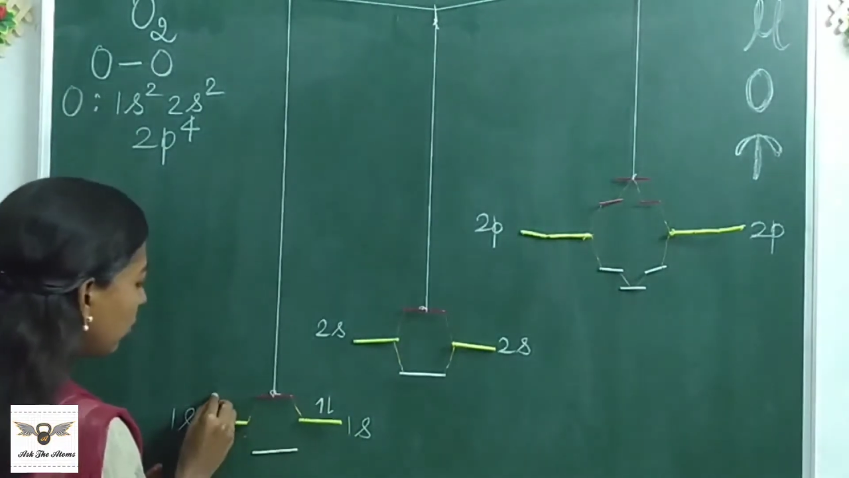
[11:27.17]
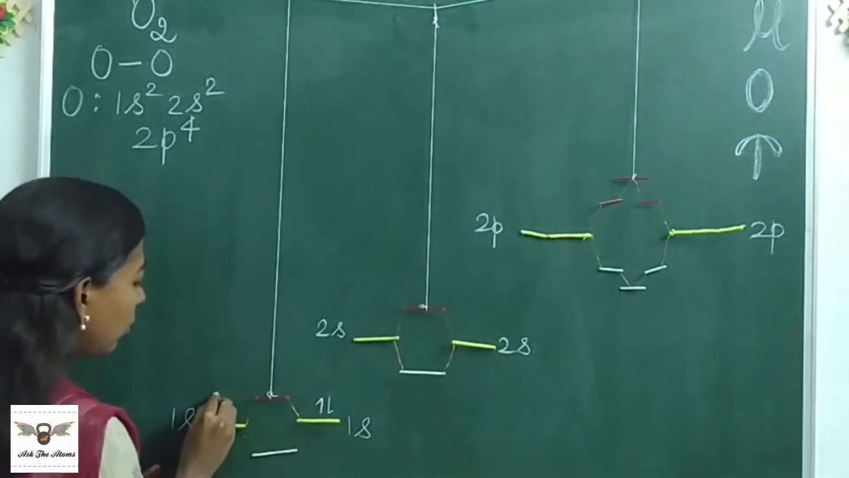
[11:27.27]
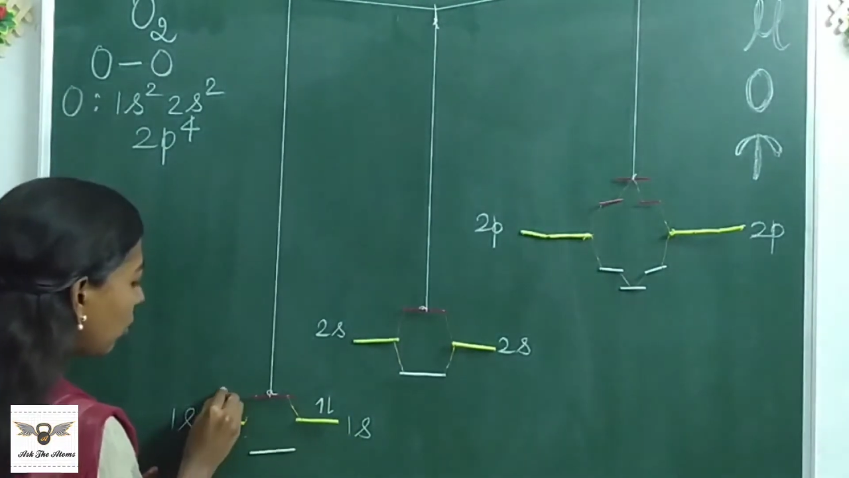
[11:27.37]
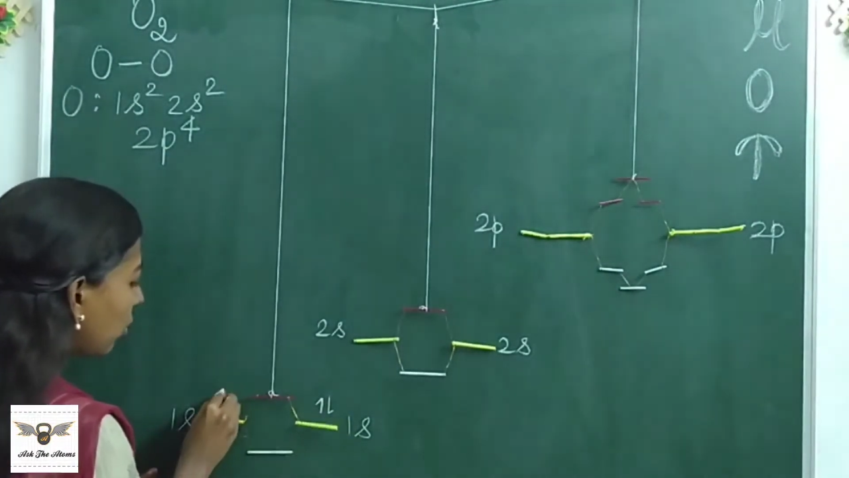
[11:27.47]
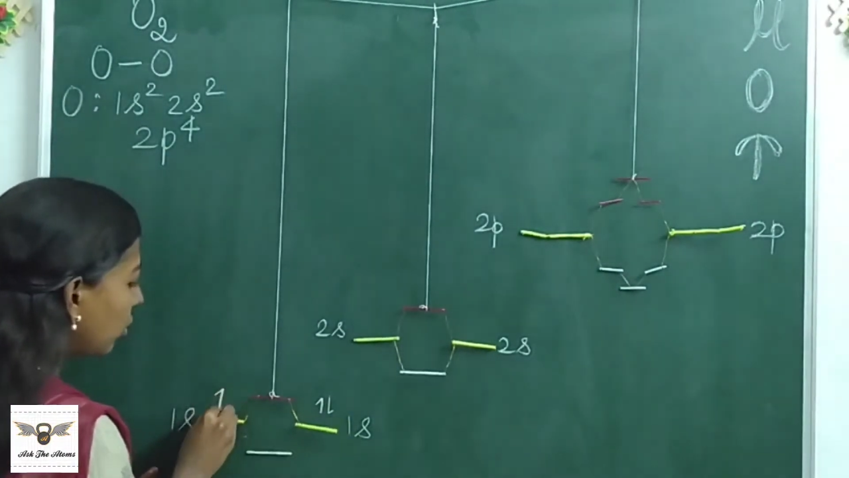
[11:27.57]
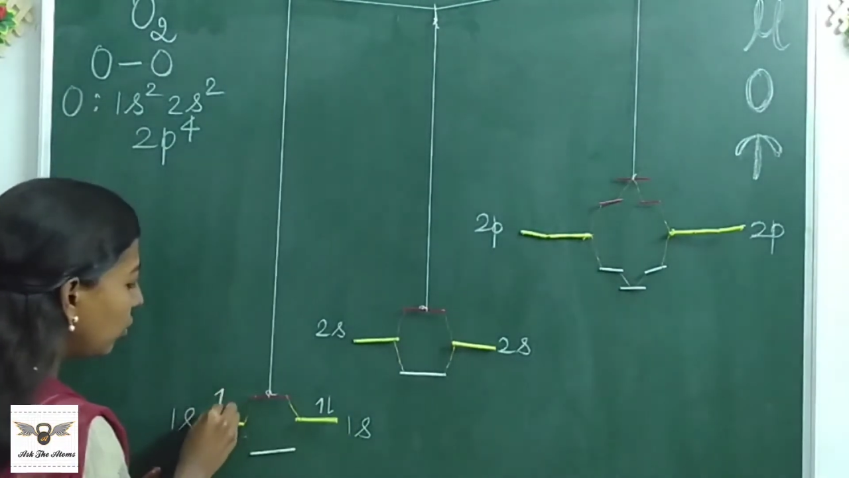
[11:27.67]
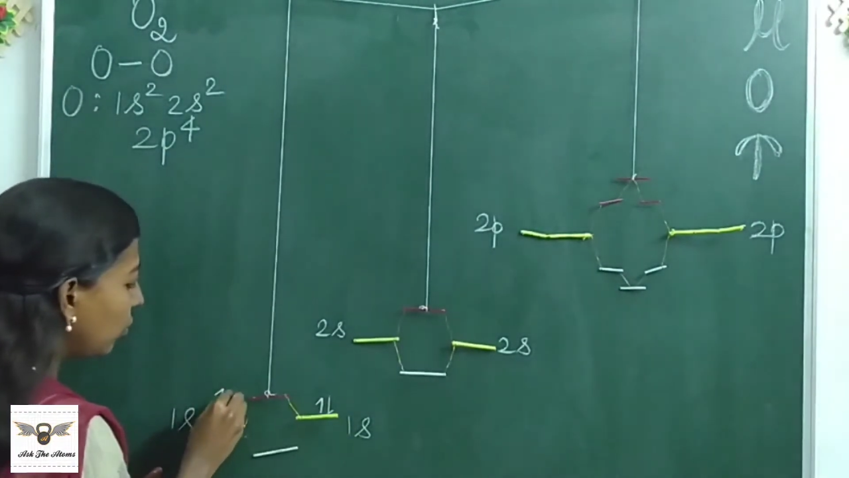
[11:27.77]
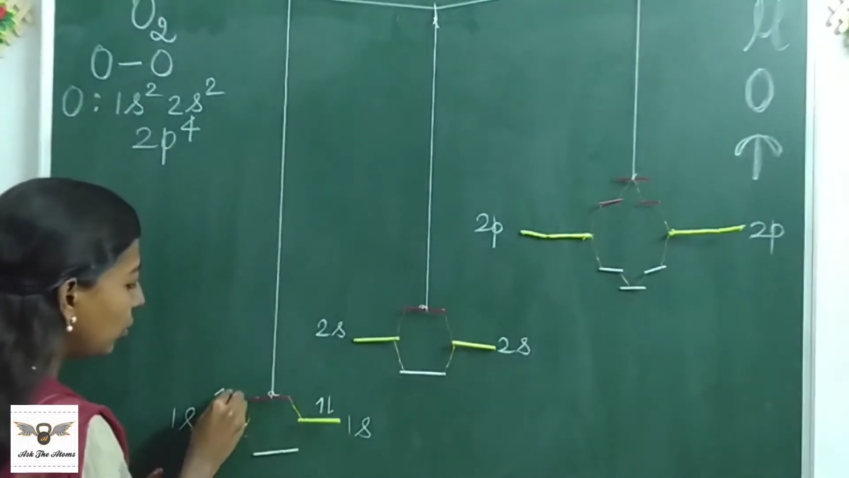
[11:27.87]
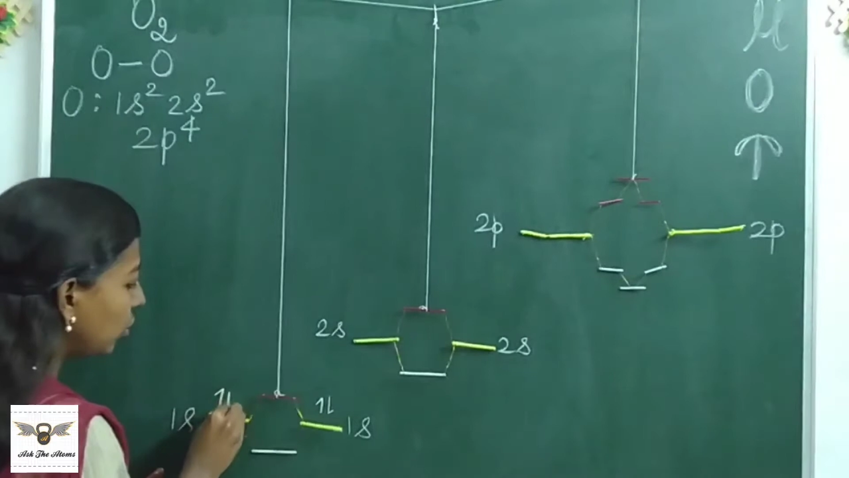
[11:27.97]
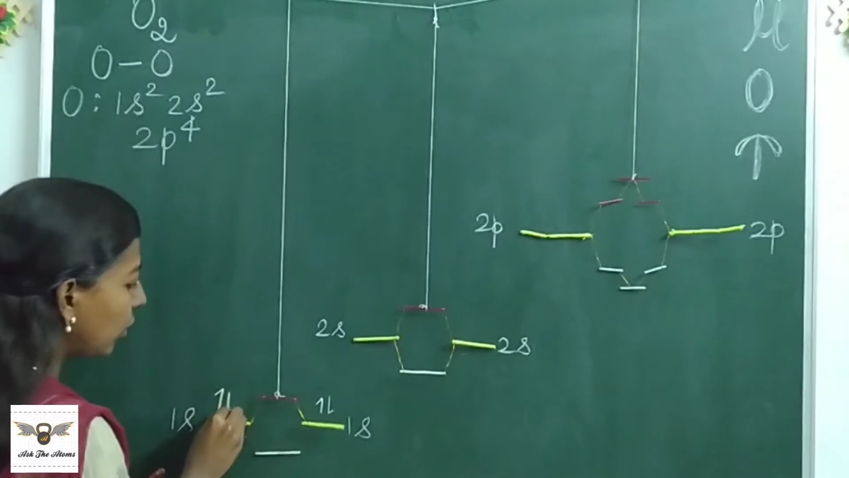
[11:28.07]
draw two
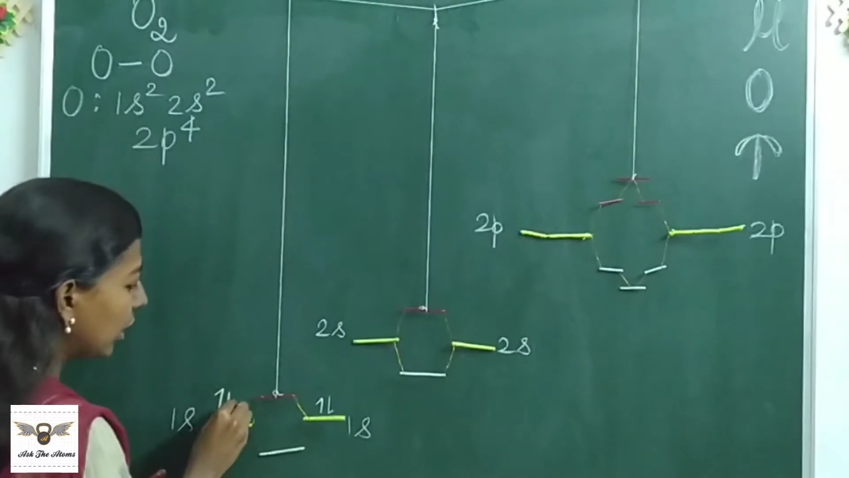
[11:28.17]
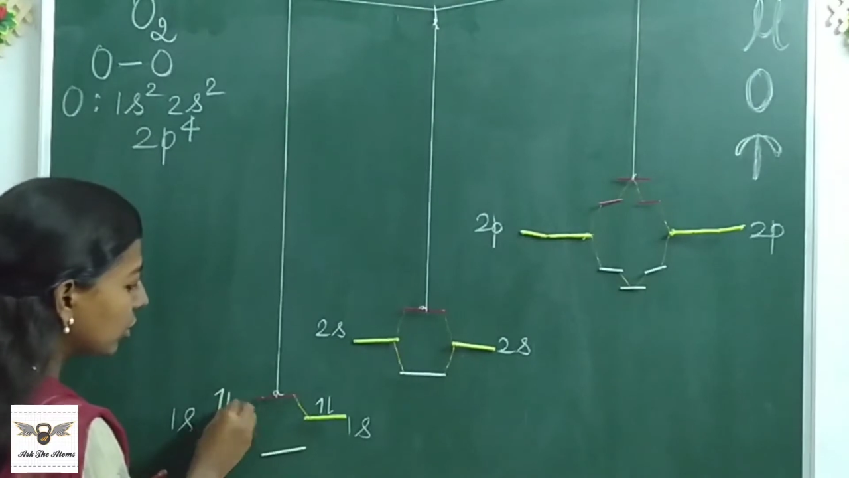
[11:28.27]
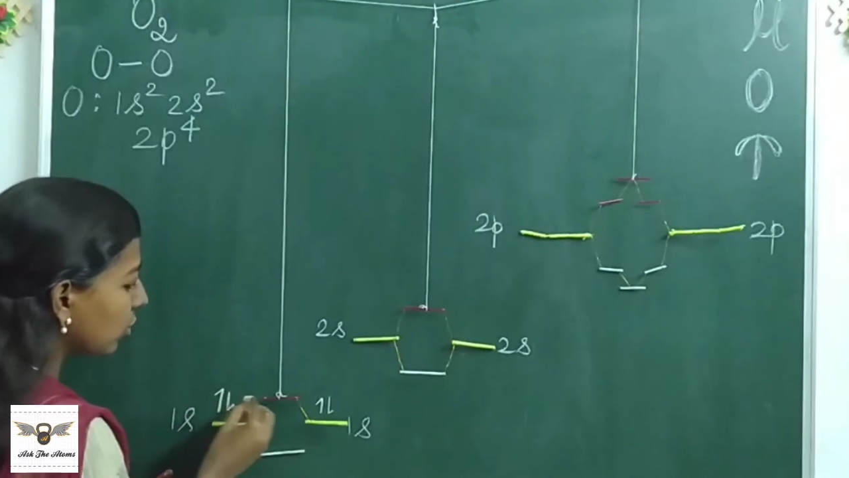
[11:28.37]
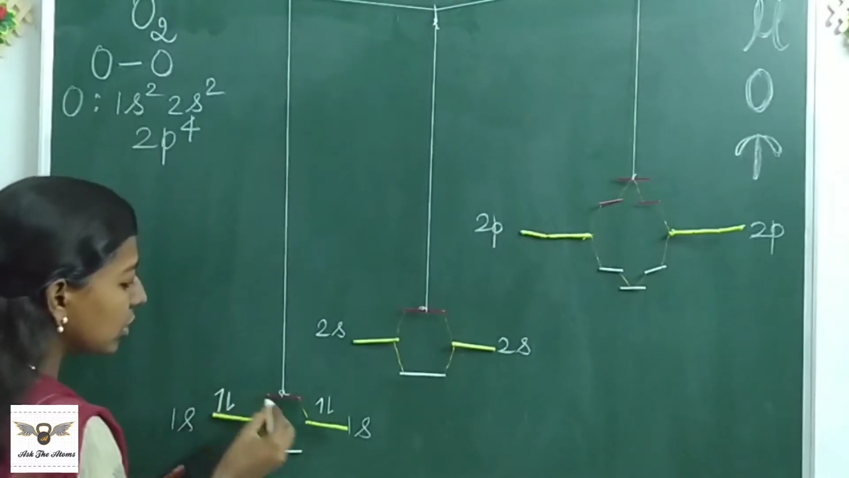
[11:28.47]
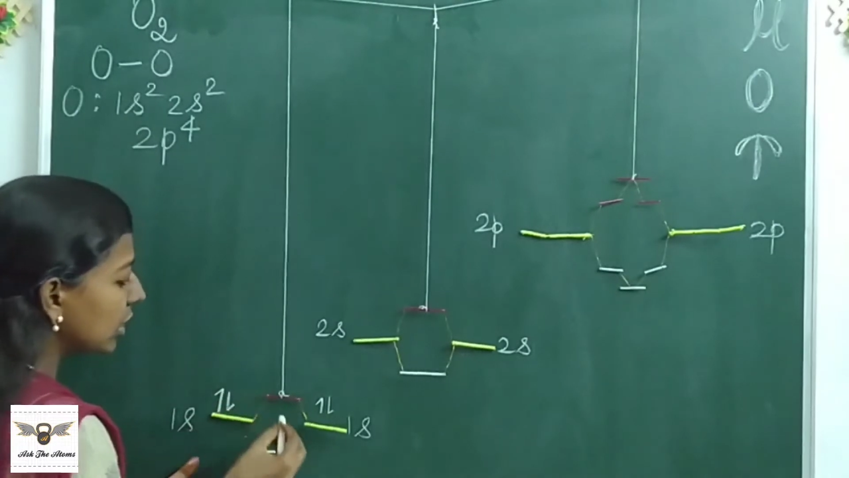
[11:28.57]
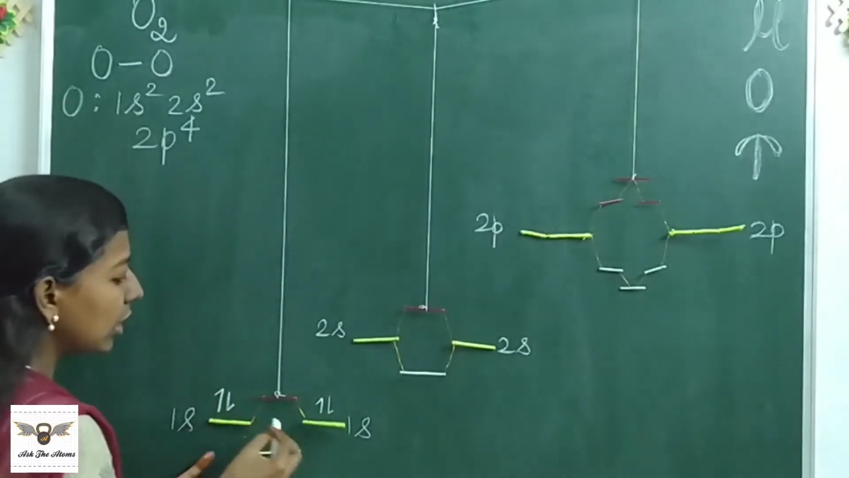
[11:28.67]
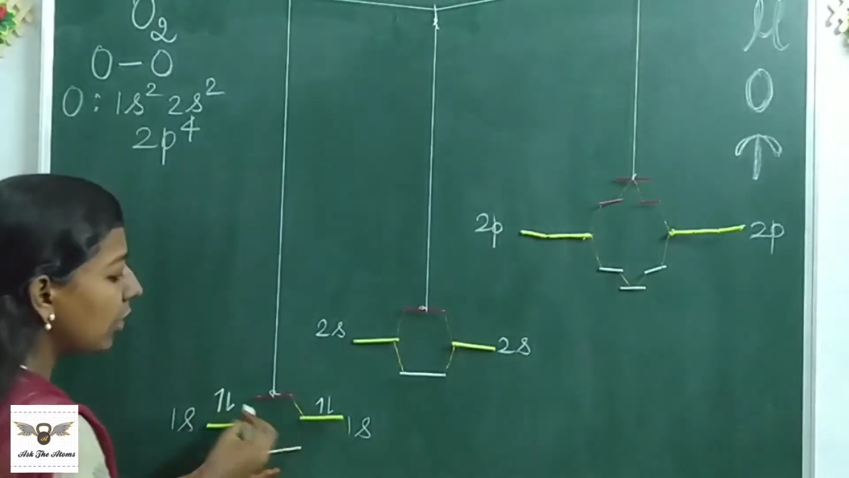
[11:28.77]
electrons here.